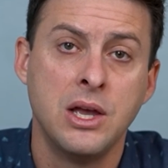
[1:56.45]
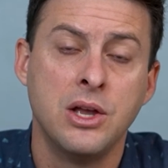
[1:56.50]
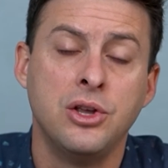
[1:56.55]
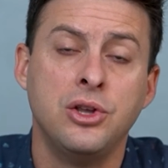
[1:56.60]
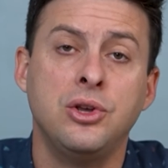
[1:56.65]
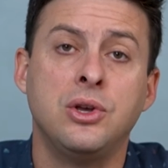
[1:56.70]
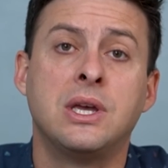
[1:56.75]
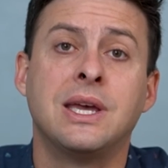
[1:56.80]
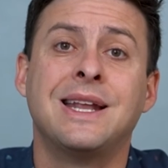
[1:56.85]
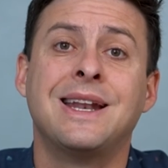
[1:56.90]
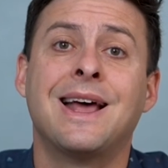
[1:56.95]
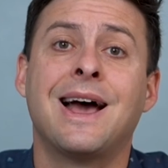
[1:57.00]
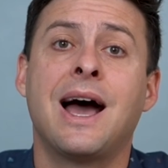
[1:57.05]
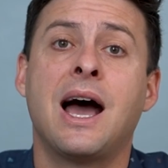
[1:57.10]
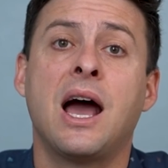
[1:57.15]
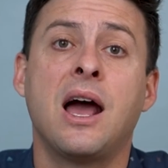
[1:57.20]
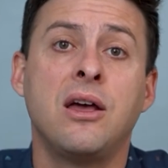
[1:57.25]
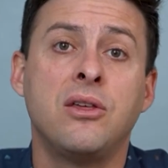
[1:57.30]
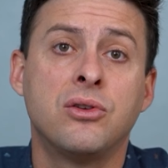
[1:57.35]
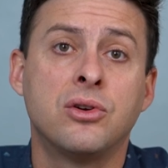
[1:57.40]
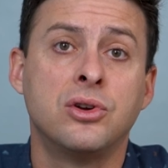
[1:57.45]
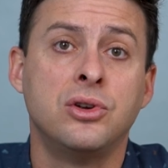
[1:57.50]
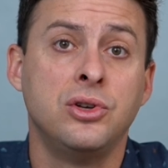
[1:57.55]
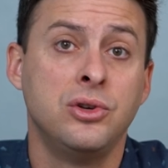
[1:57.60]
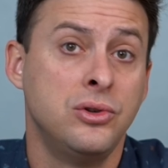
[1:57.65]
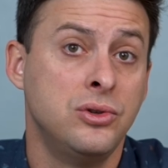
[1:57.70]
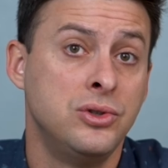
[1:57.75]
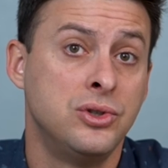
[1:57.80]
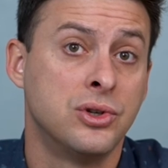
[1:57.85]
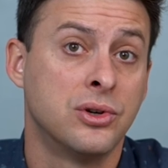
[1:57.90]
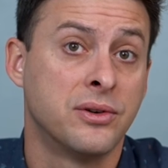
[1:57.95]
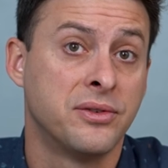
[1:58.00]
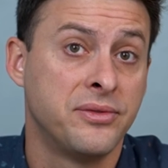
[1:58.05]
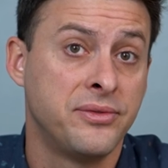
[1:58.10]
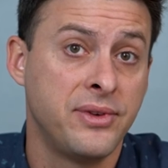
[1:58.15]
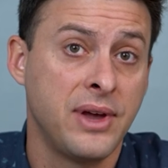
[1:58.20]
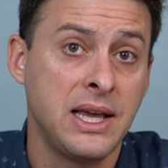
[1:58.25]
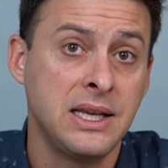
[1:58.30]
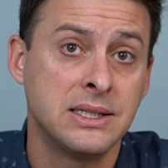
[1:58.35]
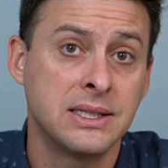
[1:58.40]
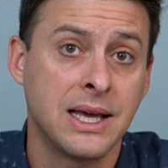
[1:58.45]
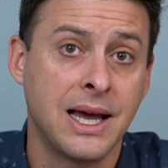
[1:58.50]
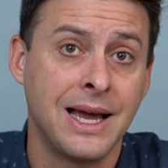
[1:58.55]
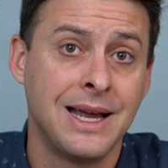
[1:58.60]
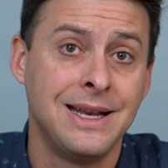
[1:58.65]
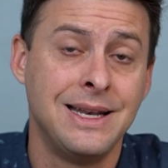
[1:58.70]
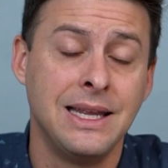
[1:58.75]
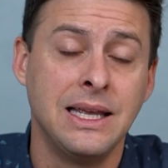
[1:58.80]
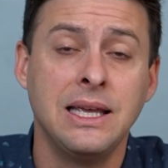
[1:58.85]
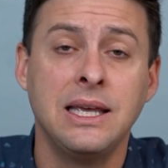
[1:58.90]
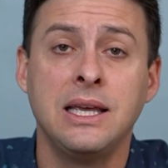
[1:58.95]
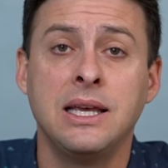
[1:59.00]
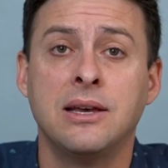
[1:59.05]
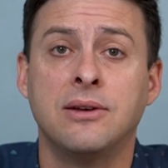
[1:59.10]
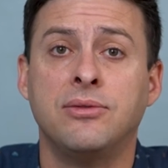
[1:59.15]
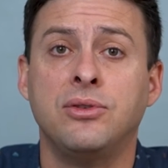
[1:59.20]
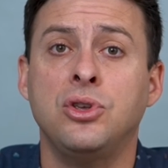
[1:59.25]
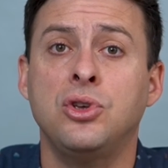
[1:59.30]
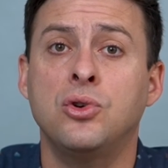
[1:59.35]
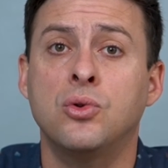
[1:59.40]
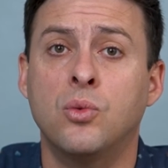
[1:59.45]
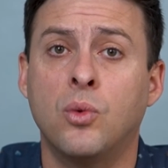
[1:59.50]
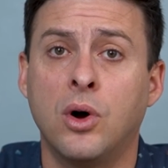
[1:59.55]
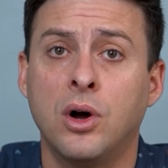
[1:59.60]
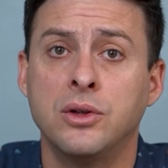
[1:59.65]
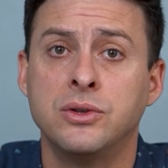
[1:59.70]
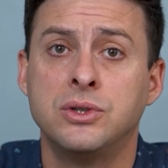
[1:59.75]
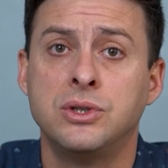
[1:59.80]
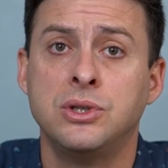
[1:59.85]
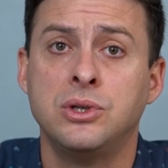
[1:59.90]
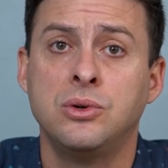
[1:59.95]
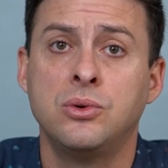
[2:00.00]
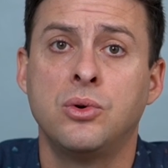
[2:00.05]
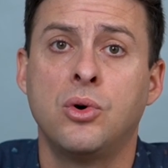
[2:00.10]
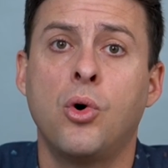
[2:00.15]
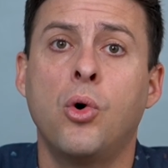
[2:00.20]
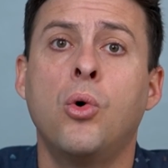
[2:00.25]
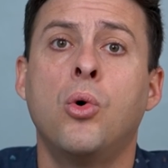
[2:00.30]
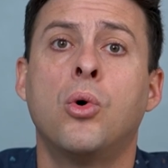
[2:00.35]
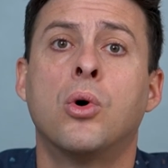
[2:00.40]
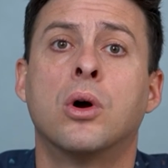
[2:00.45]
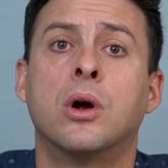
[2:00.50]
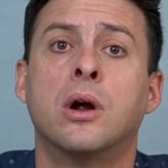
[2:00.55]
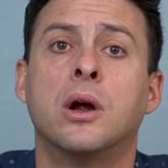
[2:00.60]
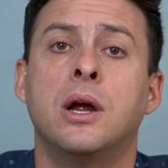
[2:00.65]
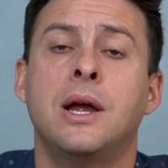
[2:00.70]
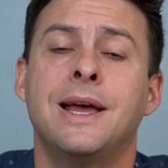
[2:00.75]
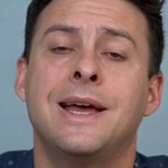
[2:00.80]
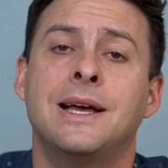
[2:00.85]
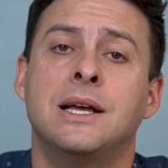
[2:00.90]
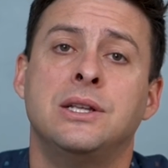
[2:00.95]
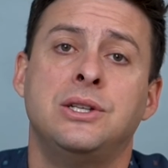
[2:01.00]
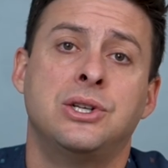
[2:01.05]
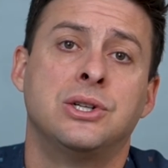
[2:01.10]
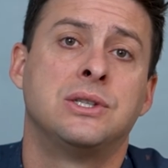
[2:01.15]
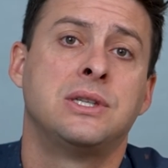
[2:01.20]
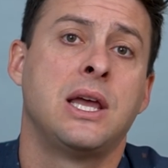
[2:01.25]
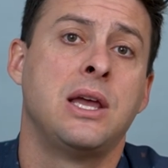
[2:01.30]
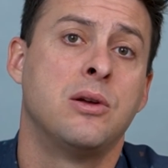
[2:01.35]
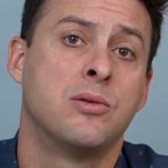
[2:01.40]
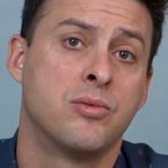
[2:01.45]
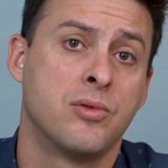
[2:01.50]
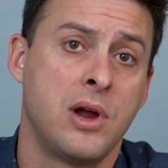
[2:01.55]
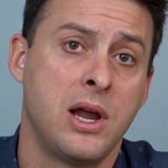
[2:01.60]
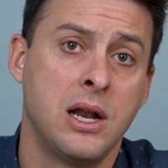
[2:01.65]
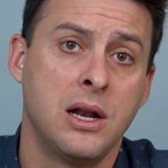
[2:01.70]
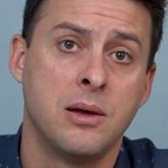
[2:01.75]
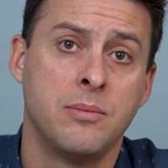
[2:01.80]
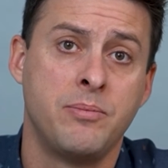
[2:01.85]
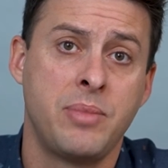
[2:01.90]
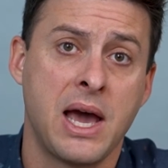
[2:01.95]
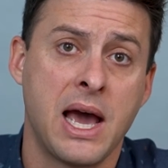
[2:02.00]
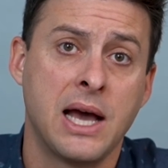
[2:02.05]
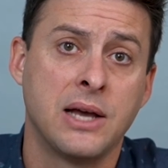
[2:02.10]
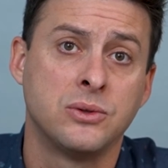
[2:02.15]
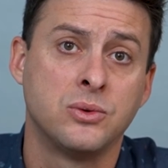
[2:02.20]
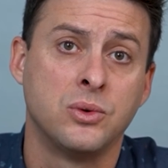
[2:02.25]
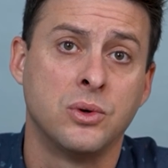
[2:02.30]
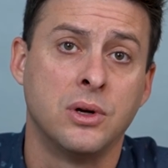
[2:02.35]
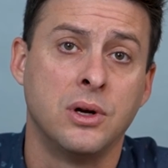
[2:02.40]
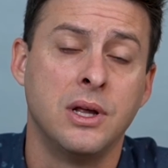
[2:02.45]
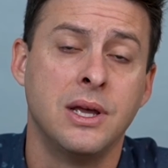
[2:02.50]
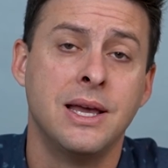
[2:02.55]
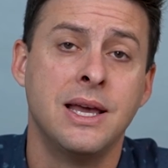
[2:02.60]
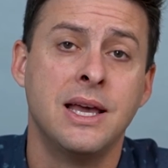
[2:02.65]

You can either use your Face I D if you want to, or just a random password.